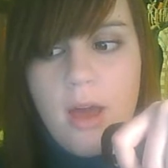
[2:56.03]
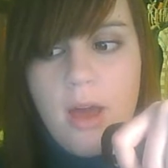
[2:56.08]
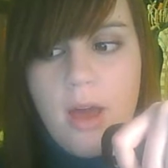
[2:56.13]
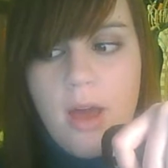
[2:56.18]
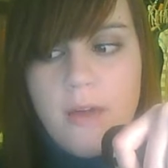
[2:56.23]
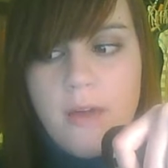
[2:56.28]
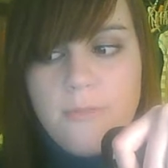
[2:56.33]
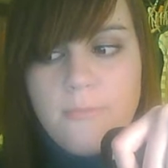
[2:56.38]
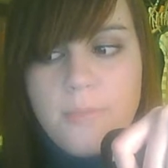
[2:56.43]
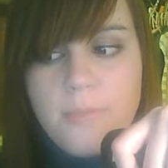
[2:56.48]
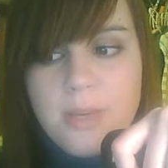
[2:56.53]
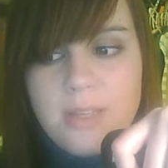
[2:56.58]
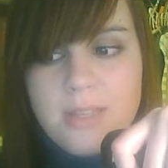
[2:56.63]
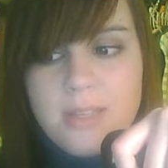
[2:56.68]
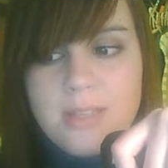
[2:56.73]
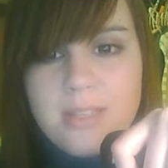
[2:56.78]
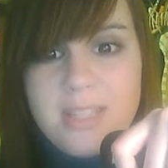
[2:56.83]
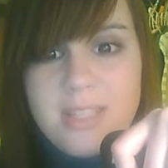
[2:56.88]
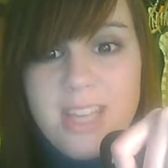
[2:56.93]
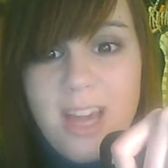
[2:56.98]
I've been
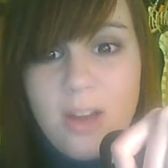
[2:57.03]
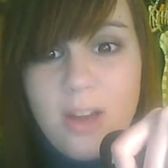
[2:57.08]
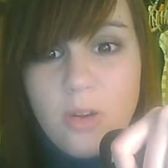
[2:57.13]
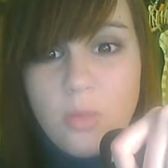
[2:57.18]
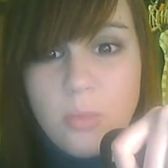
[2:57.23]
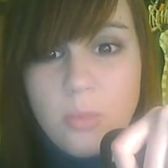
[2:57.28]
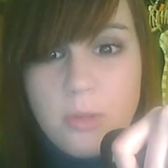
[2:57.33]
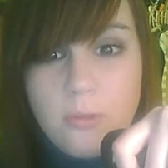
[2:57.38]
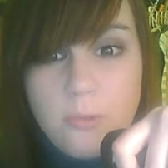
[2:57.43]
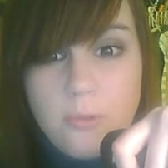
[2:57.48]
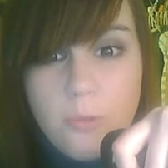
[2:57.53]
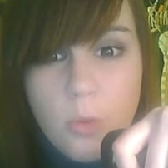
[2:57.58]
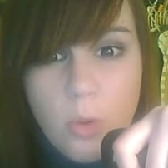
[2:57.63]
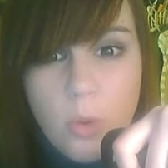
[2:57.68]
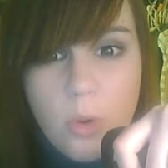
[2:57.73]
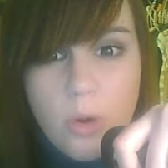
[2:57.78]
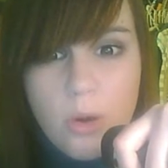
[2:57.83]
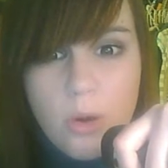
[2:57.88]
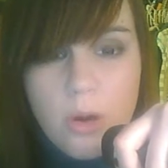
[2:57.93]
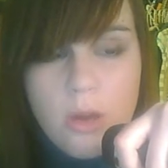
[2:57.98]
to Seattle
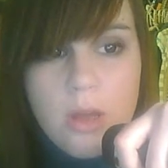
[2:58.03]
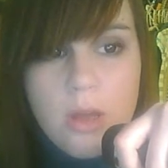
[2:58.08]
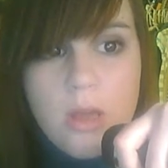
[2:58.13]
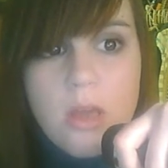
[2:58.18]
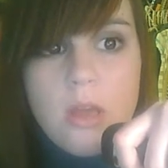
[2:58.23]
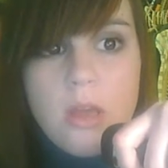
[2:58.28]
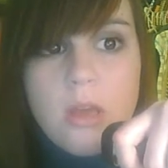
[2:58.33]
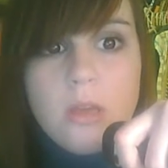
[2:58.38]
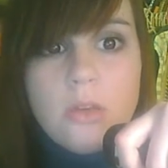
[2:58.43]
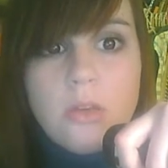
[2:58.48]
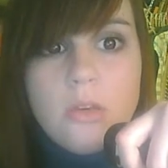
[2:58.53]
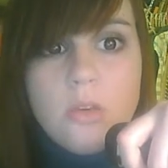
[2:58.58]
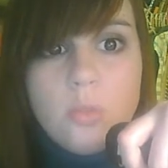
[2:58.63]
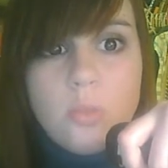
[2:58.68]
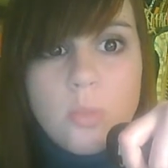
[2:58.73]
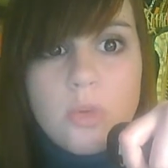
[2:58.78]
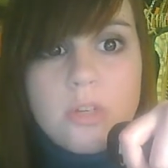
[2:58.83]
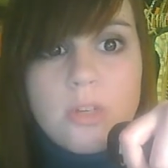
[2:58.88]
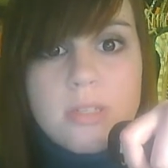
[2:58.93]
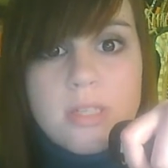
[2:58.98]
before
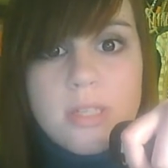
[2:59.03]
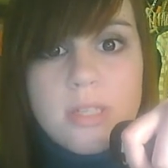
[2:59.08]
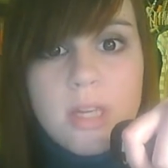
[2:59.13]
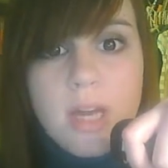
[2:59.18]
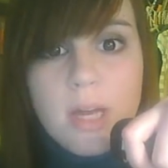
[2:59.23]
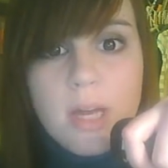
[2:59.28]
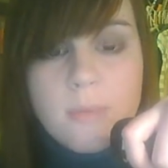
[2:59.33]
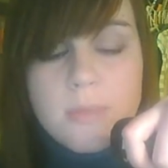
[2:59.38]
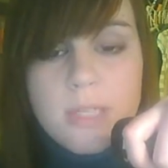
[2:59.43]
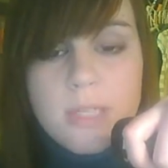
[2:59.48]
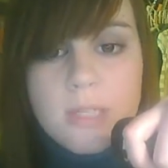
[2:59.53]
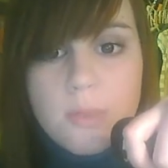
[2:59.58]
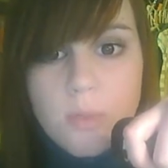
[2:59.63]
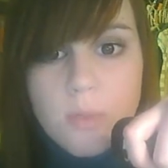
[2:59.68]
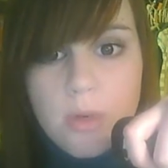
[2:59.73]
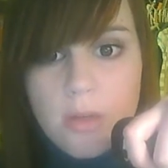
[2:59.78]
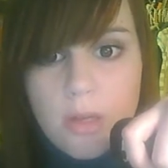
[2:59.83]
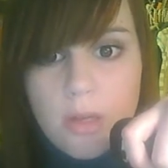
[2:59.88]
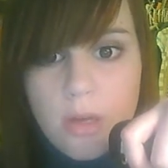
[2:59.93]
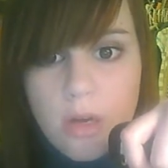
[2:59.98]
numerous times. That's
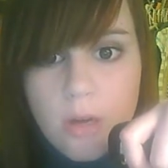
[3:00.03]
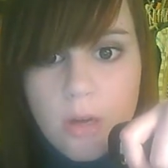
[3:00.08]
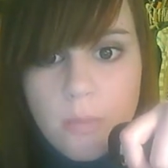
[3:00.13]
where the